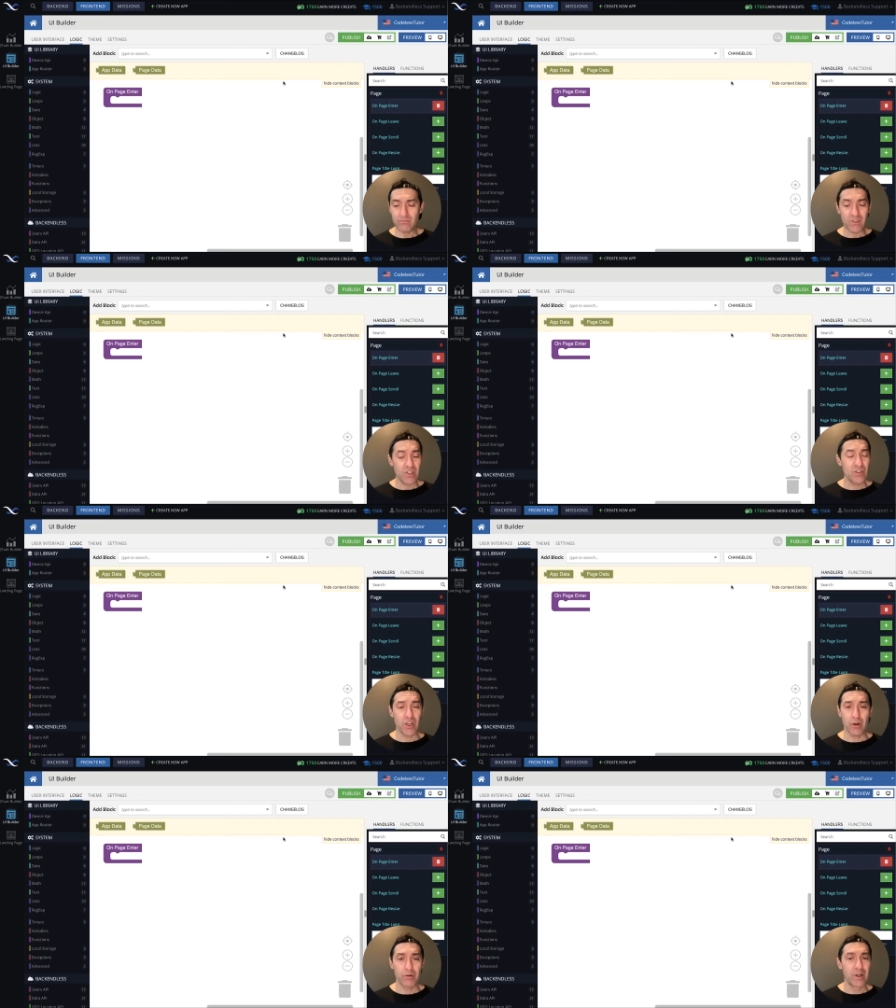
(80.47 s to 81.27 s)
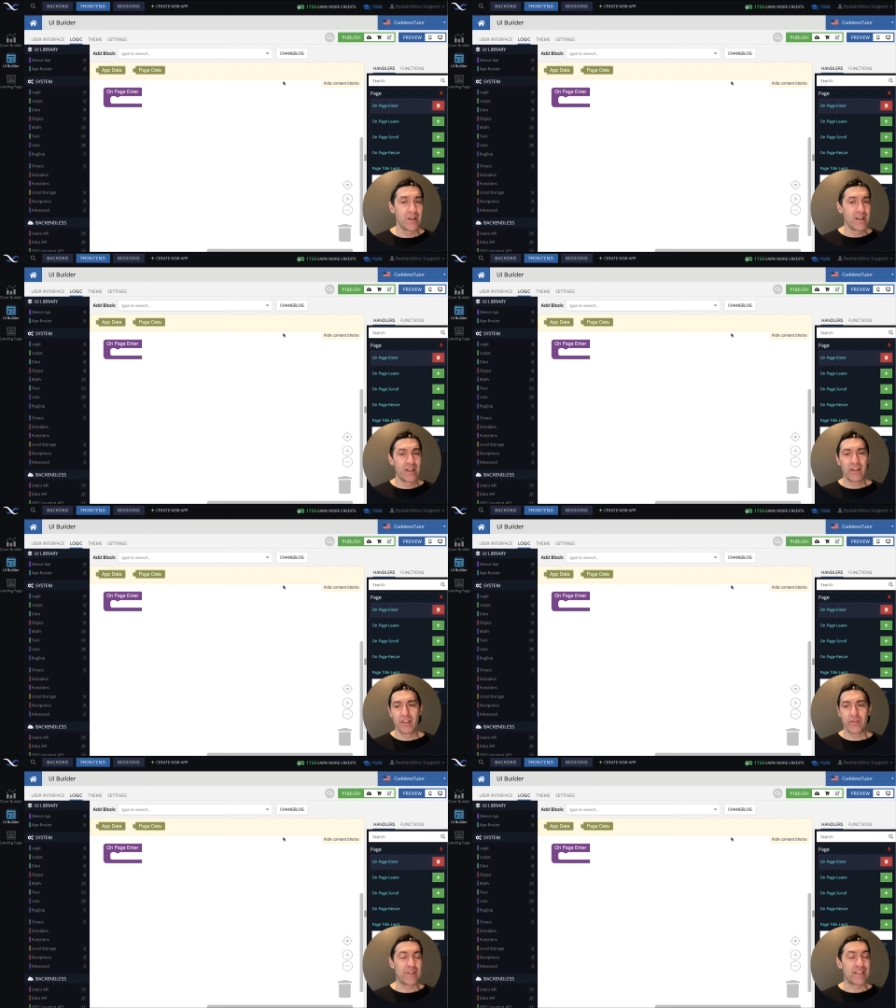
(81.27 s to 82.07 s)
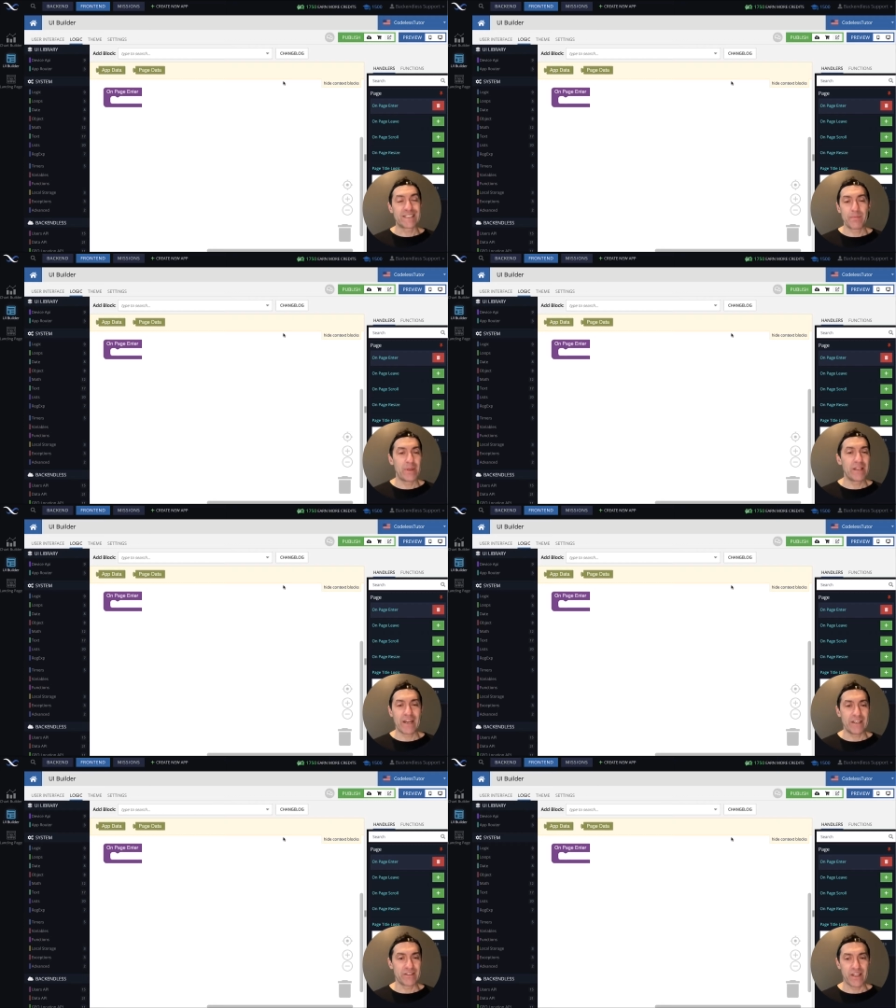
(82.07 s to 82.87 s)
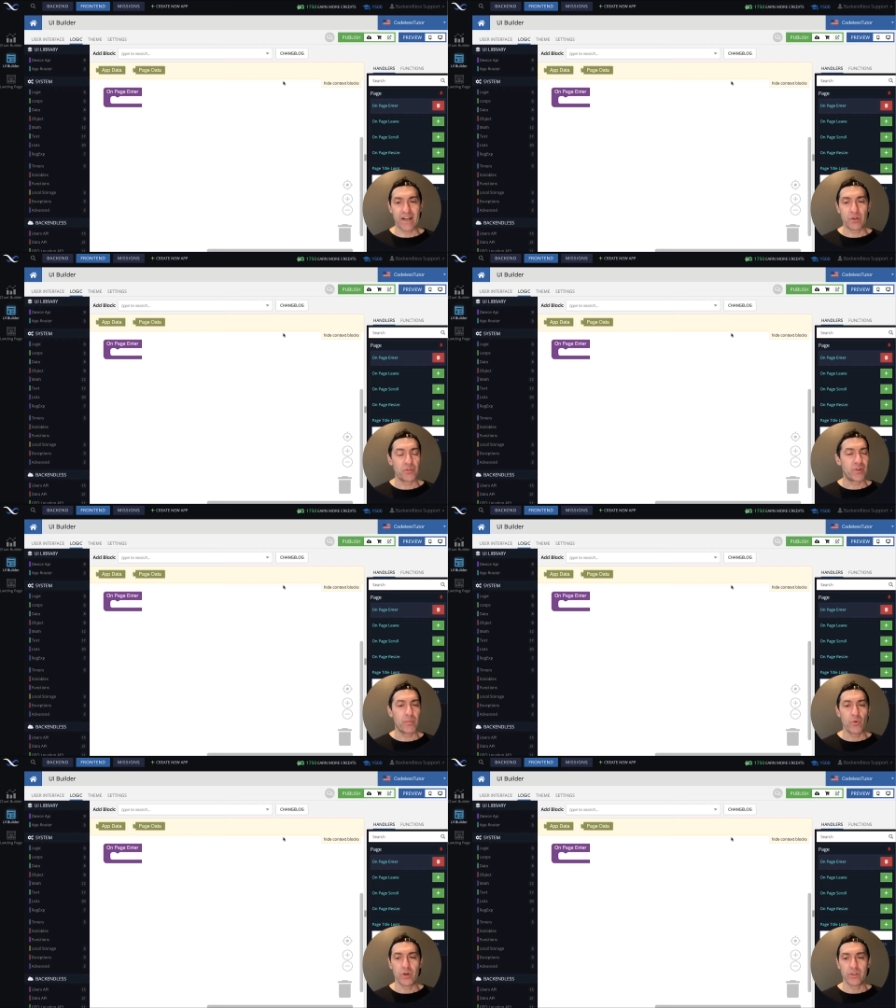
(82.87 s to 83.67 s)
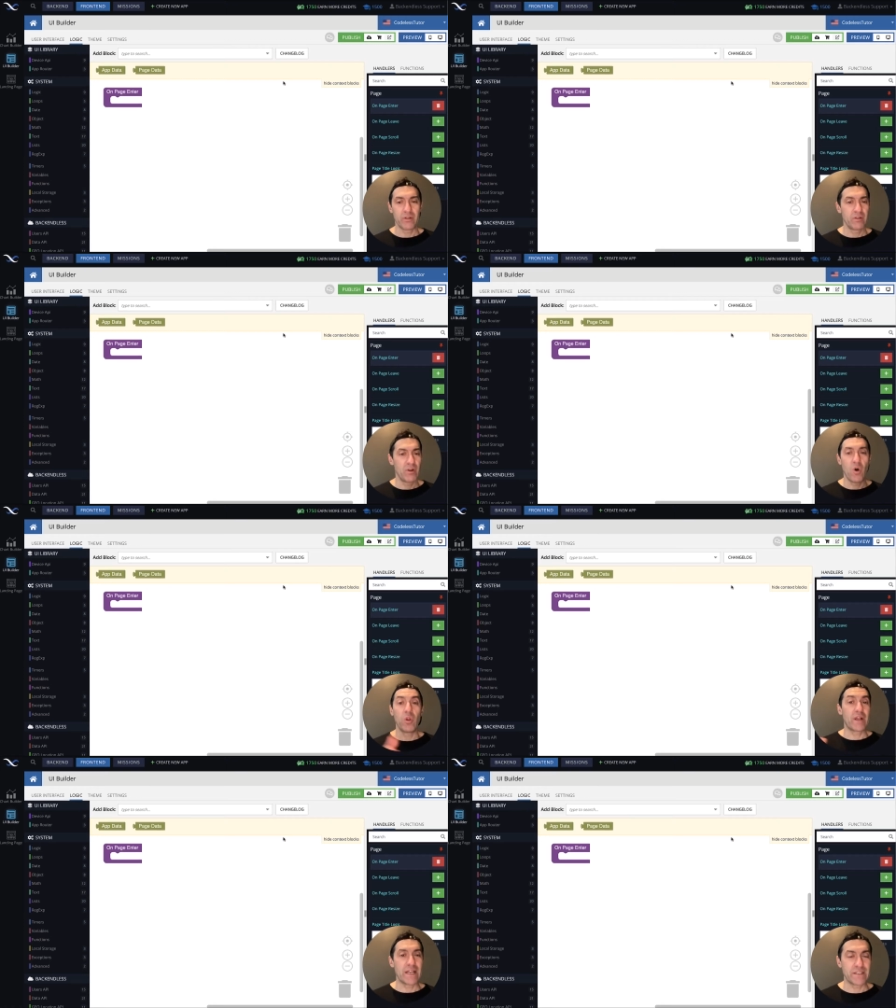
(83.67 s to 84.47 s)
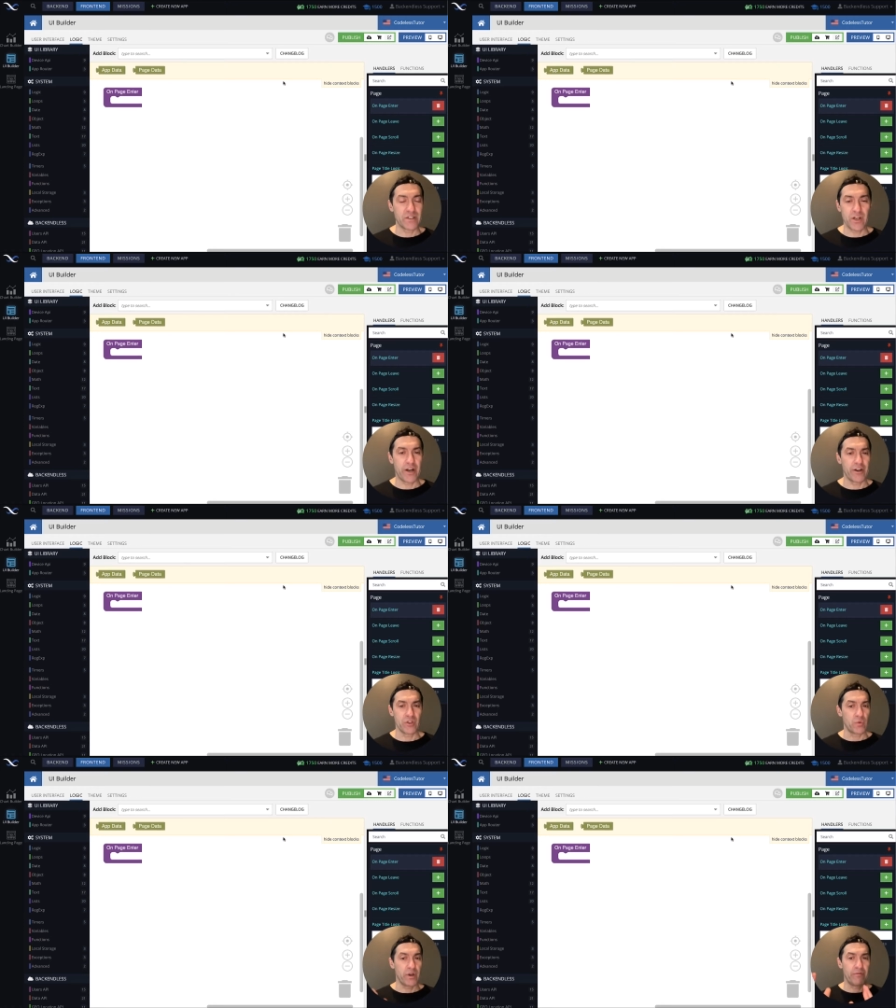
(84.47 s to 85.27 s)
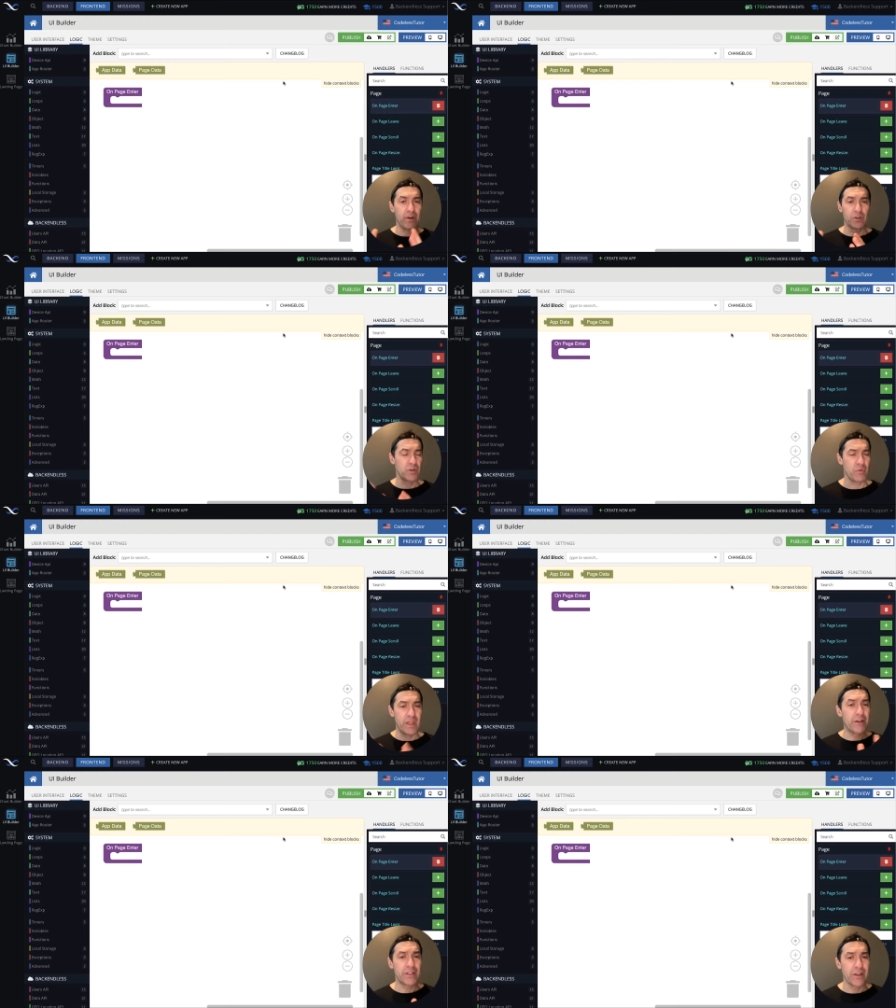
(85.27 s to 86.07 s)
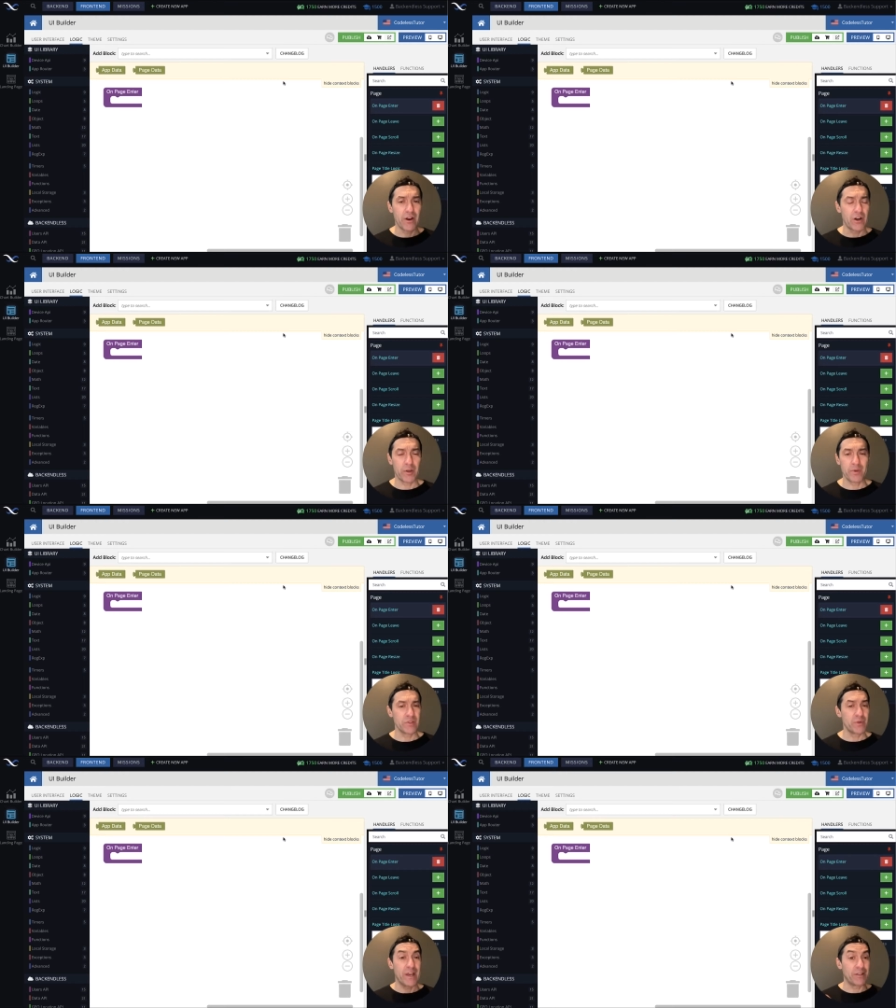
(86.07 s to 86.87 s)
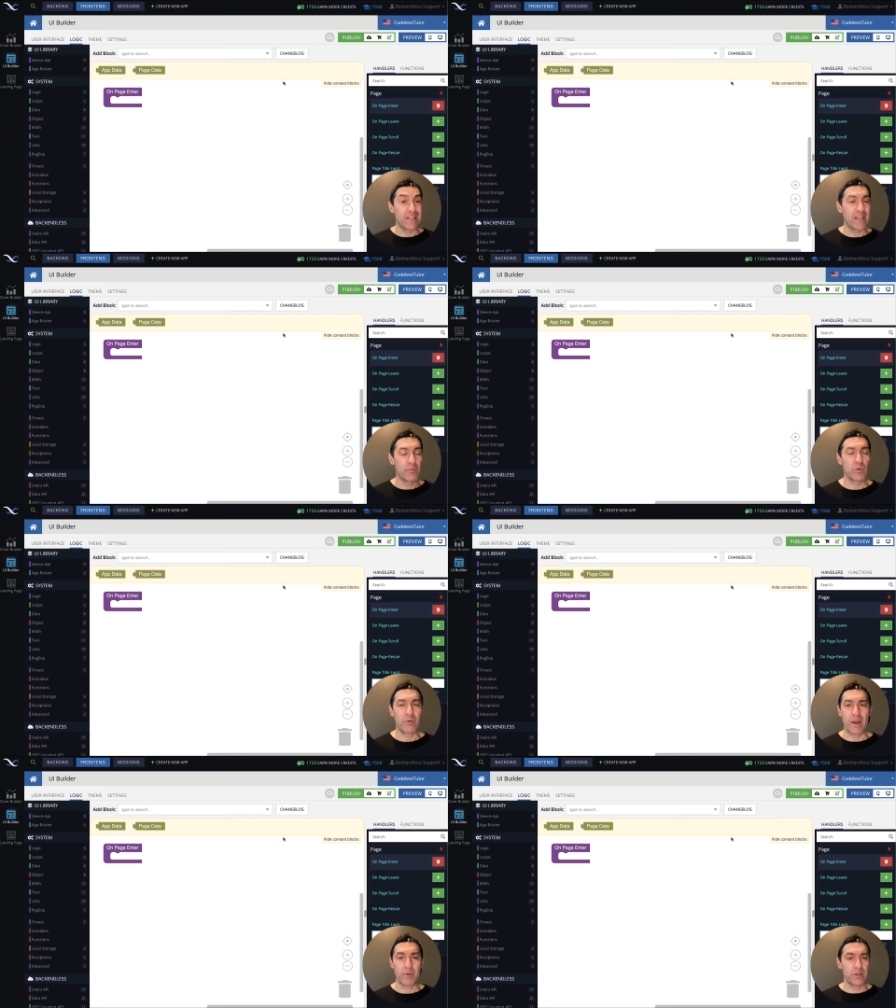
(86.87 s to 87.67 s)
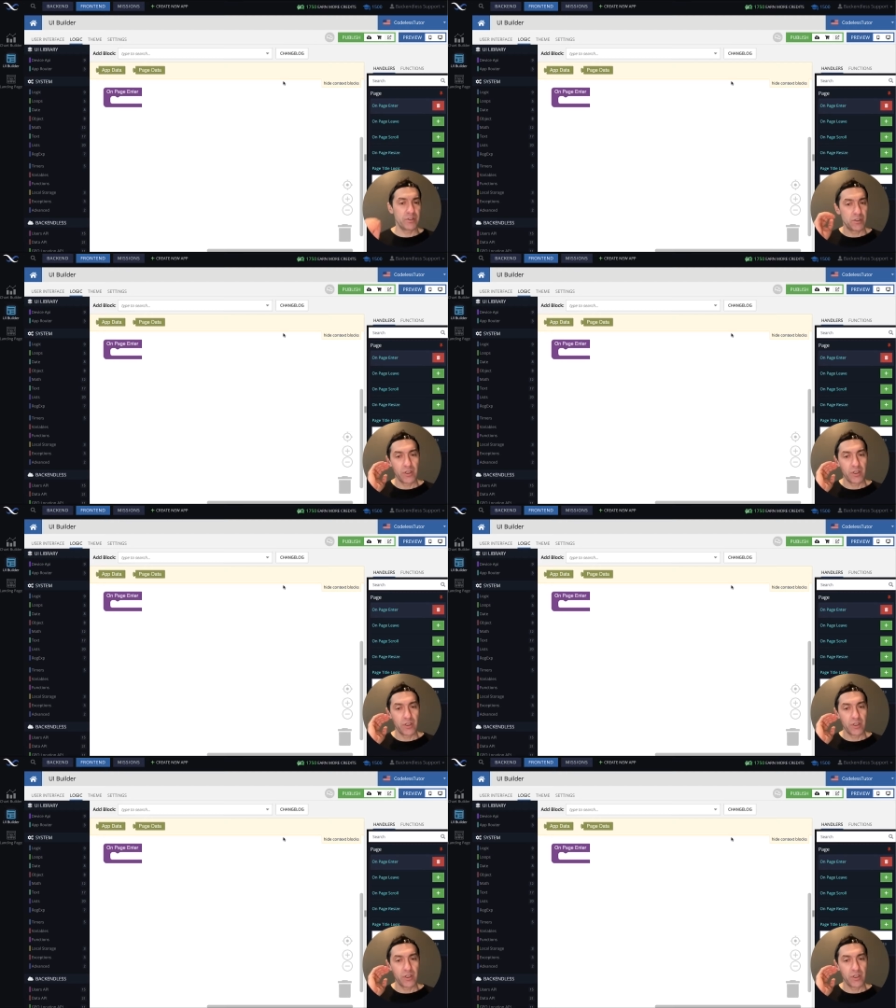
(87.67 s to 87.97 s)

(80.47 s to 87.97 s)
So the flexibility is there to support all kinds of scenarios where it functions without any arguments, without any input parameters.